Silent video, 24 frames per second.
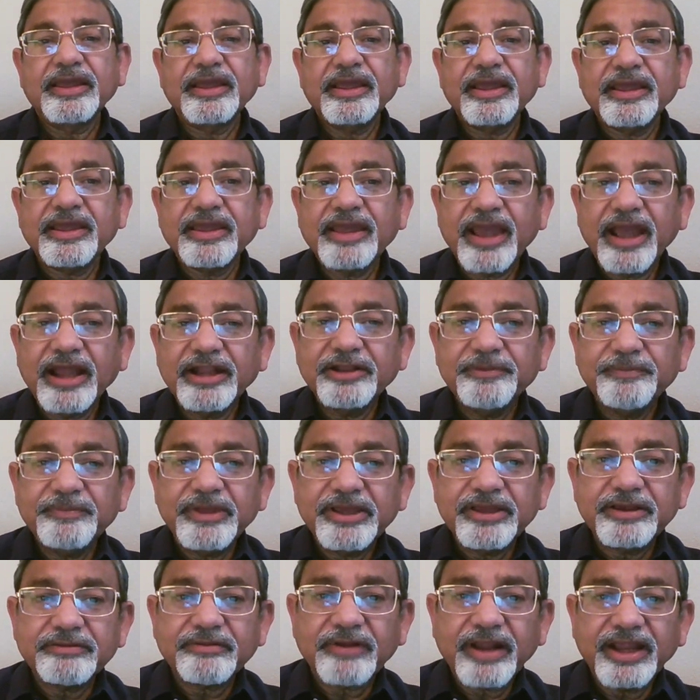
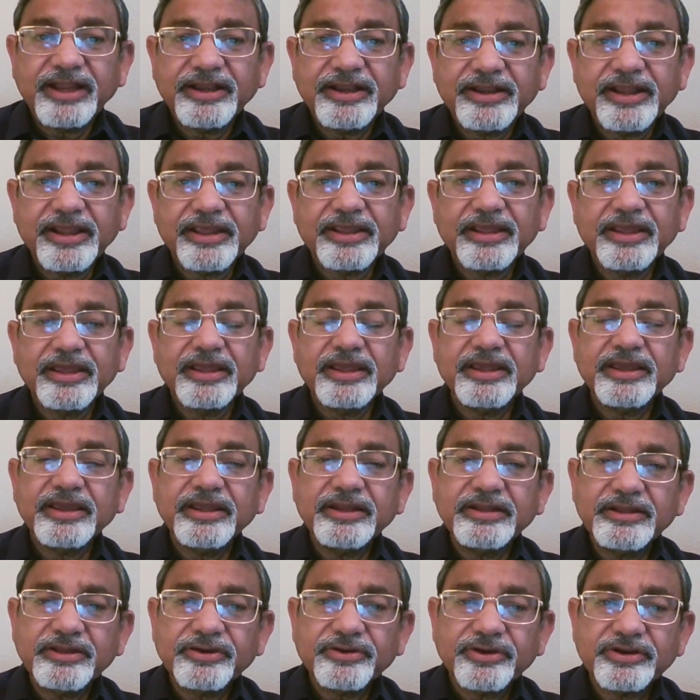Academic writing,
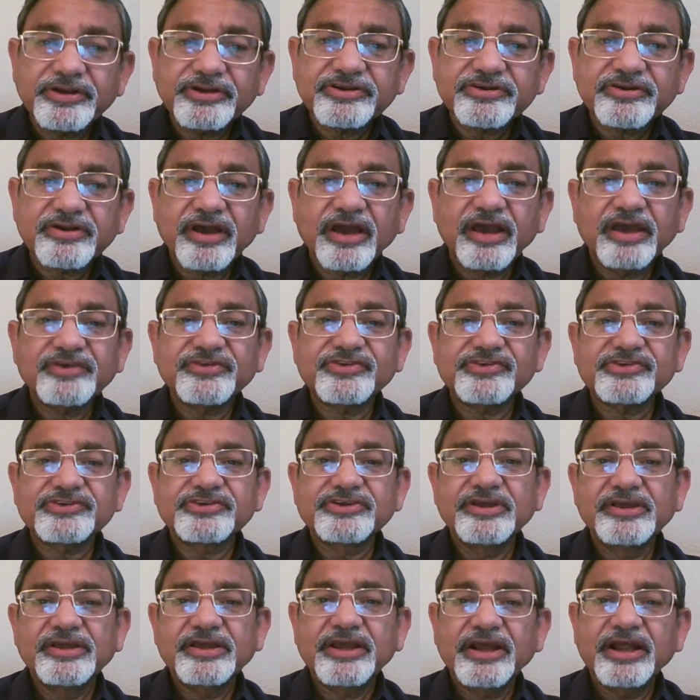in contrast,
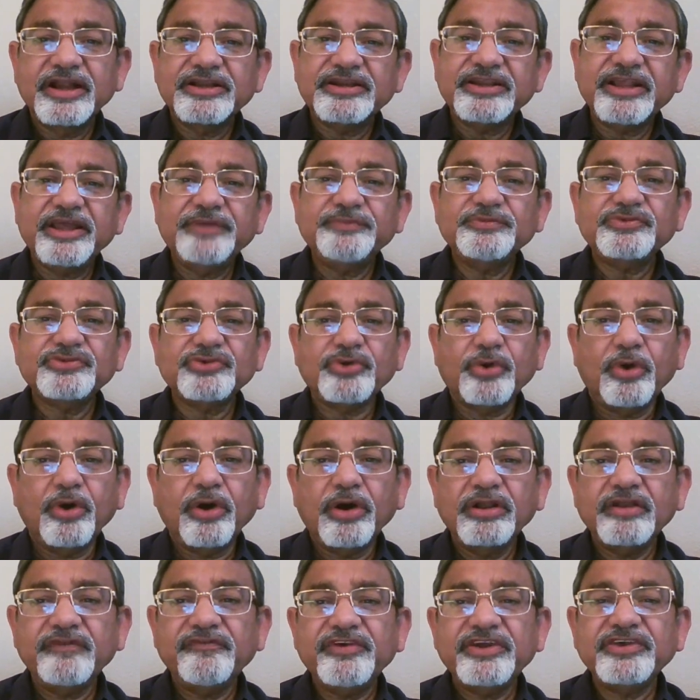attempts
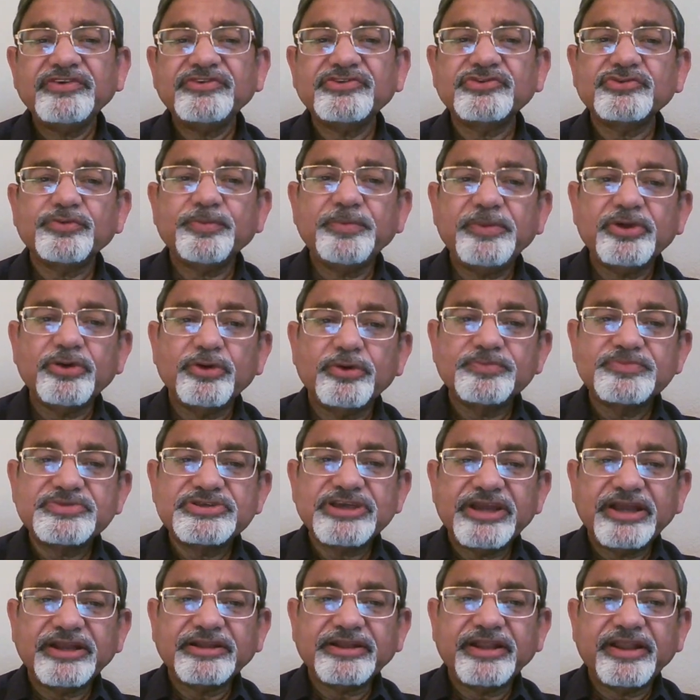always to be
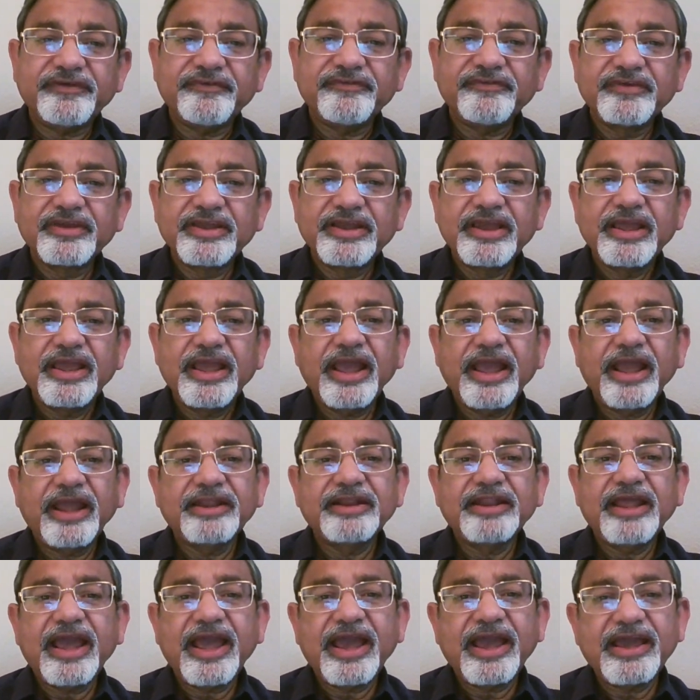objective
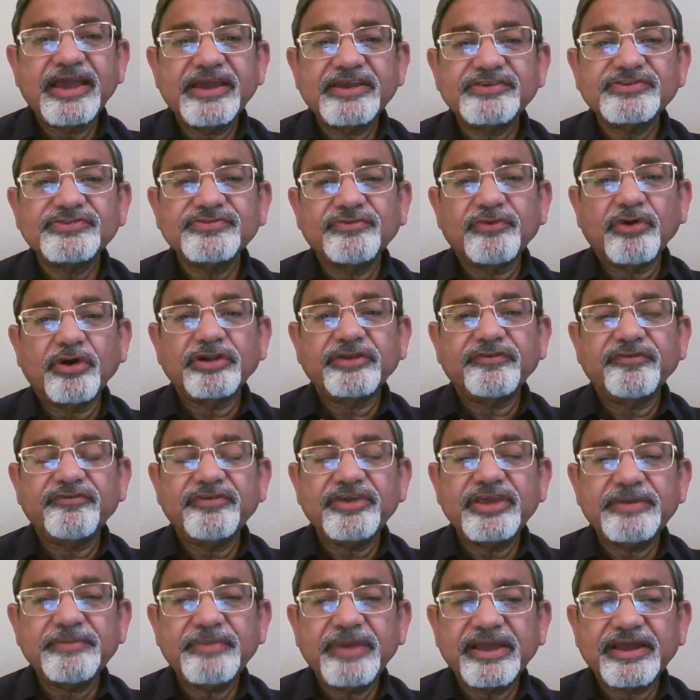and has what
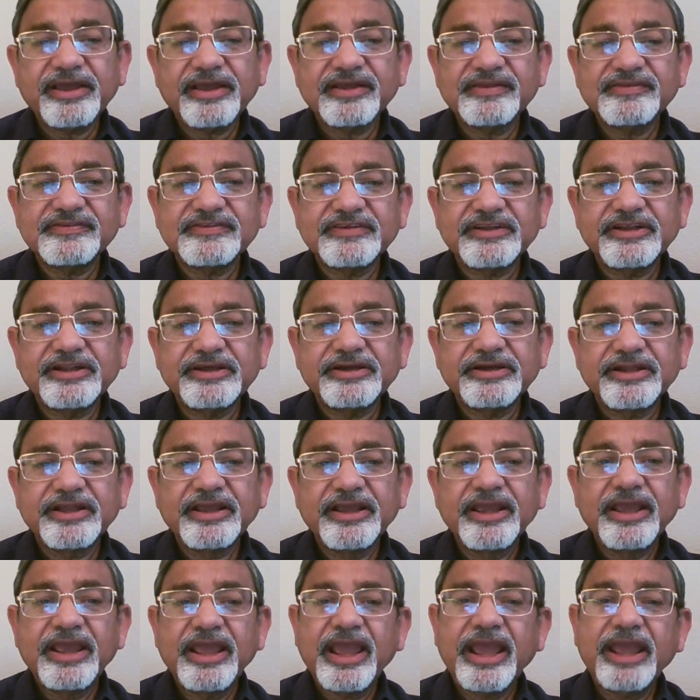we may consider
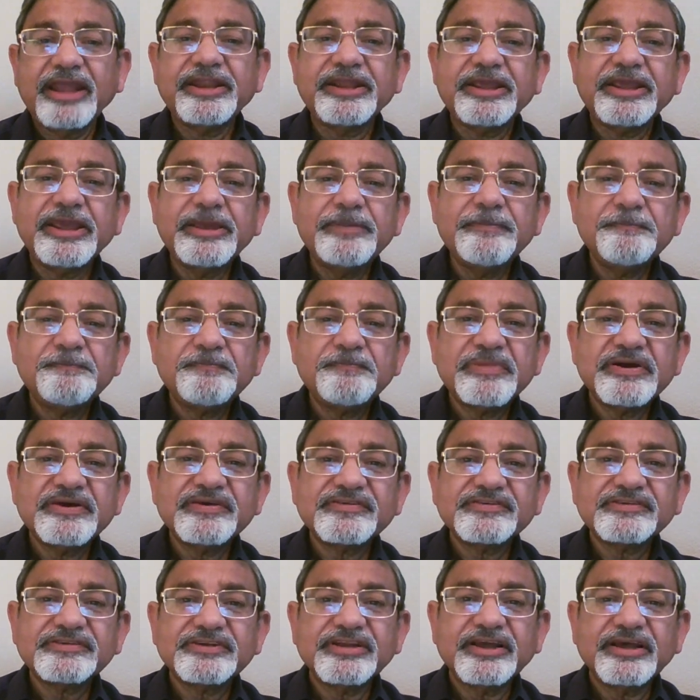an
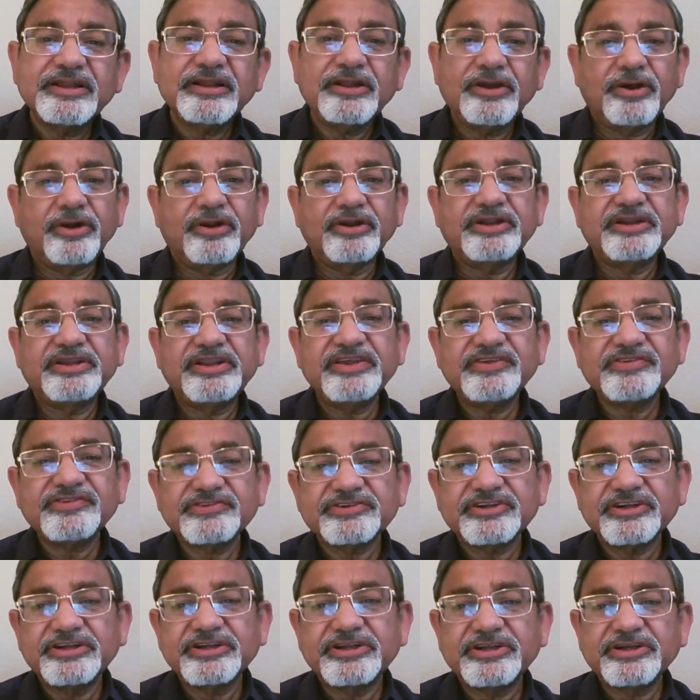impersonal or
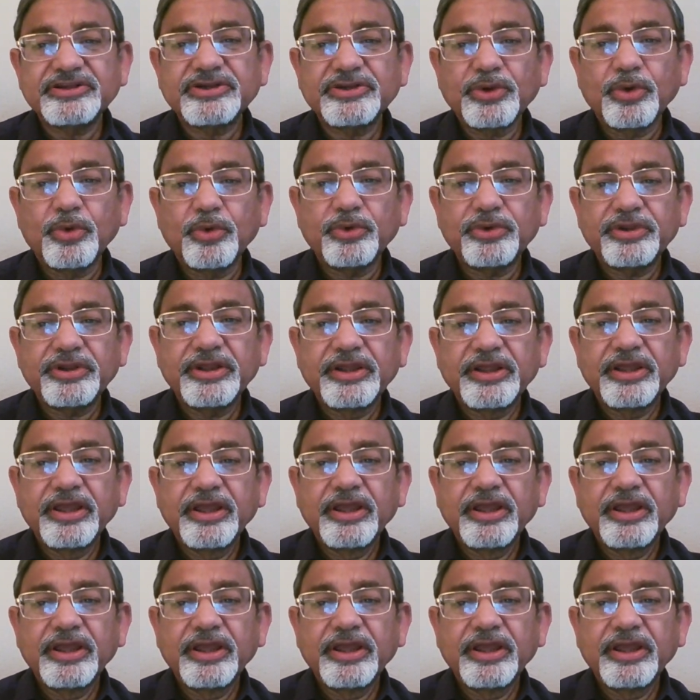distant tone